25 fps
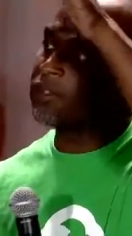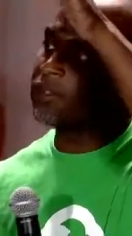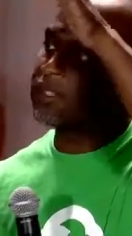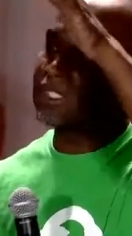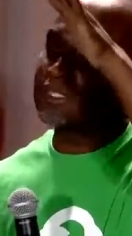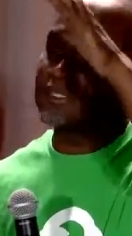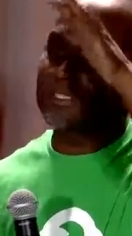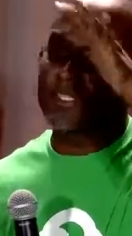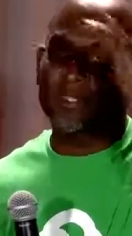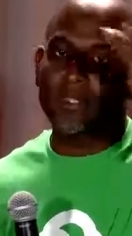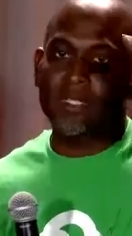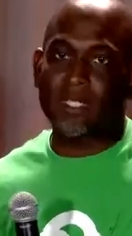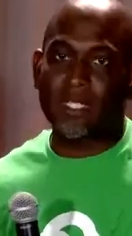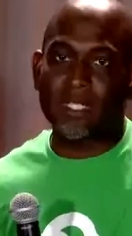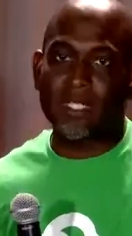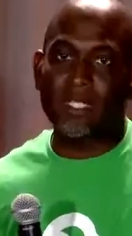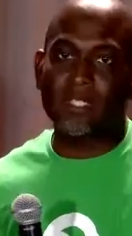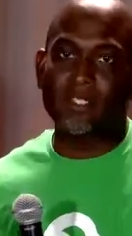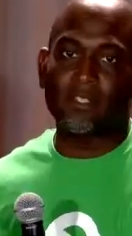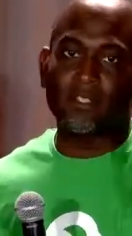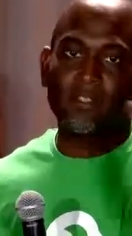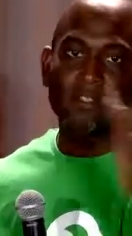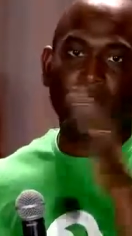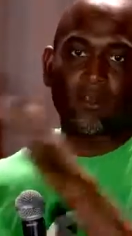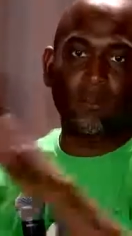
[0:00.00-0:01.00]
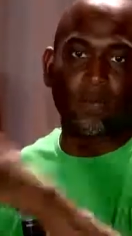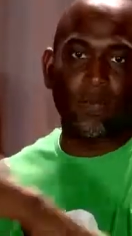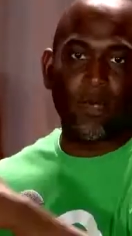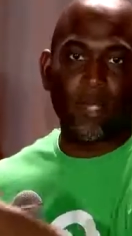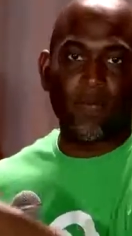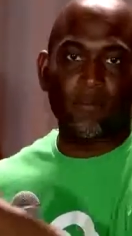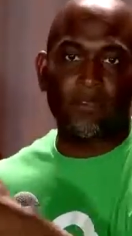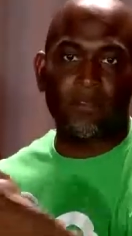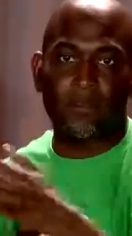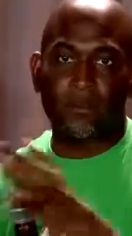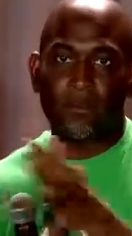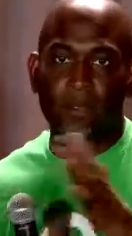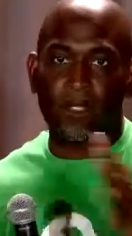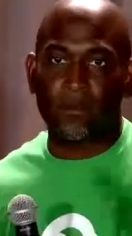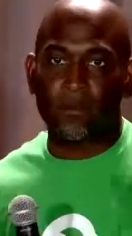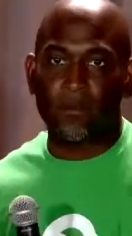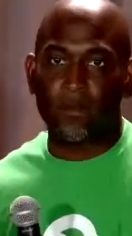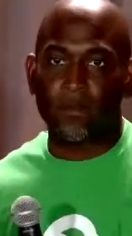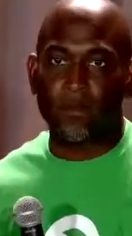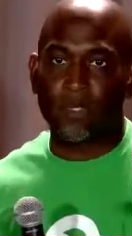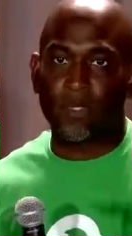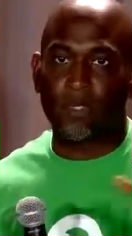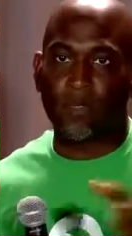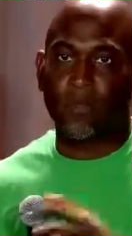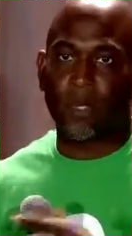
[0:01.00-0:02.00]
the things that are getting in your way of the
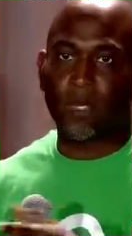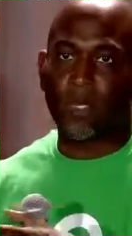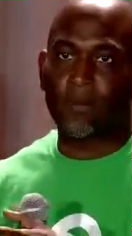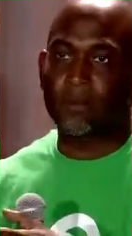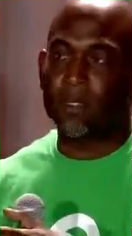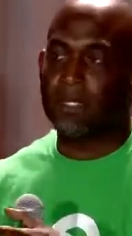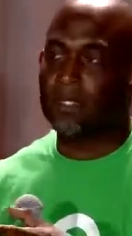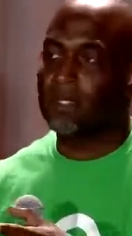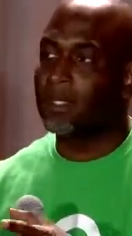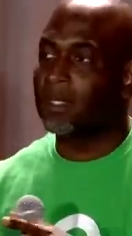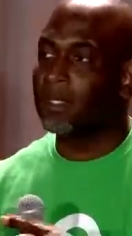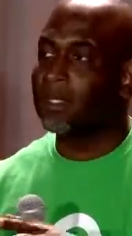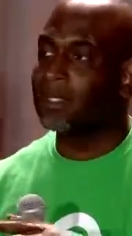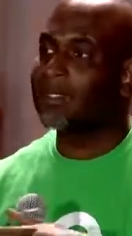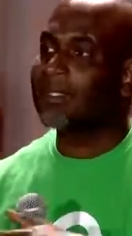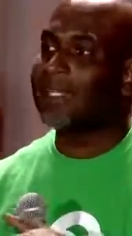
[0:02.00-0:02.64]
minimal requirement,